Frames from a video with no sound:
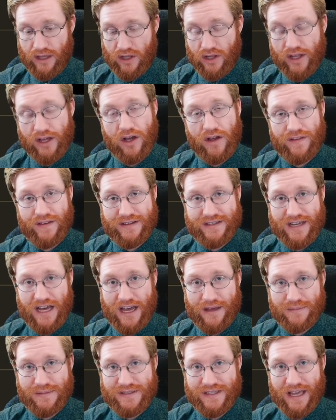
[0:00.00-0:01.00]
click on the
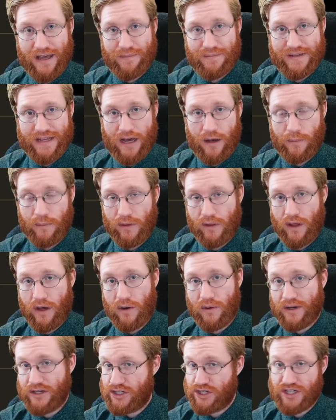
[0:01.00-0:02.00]
timestamp down
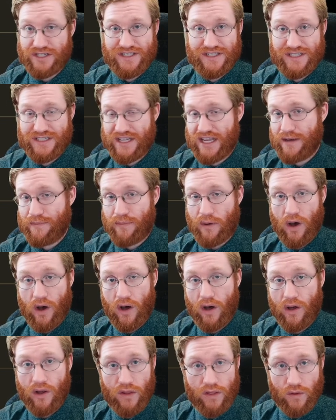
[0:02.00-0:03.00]
below and just skip
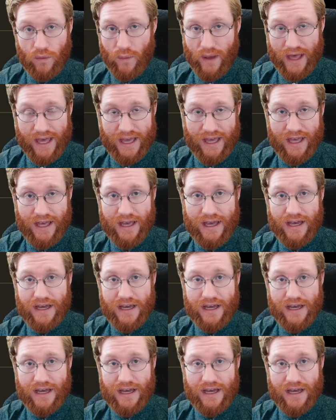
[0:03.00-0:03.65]
all the way